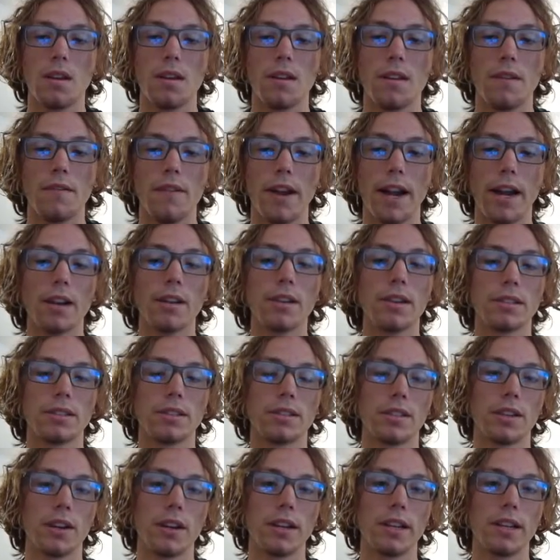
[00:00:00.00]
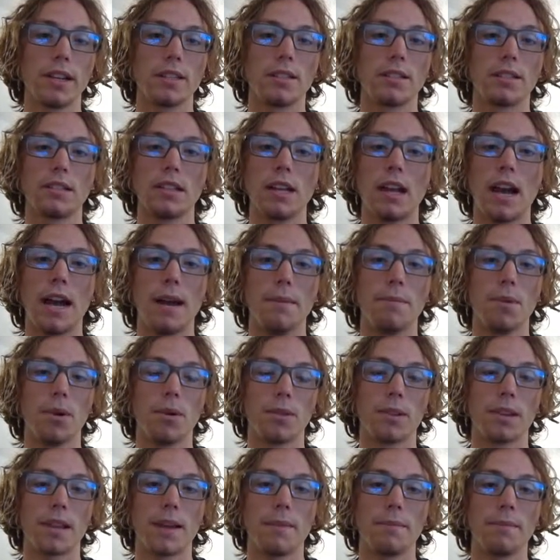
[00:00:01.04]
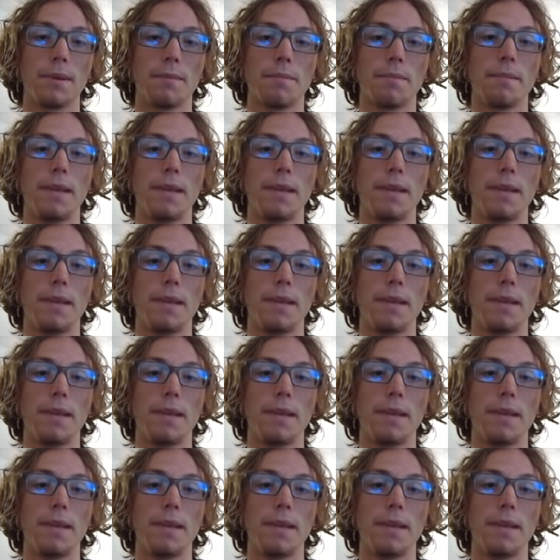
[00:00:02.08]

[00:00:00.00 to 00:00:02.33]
Varo and Certus, I both kept them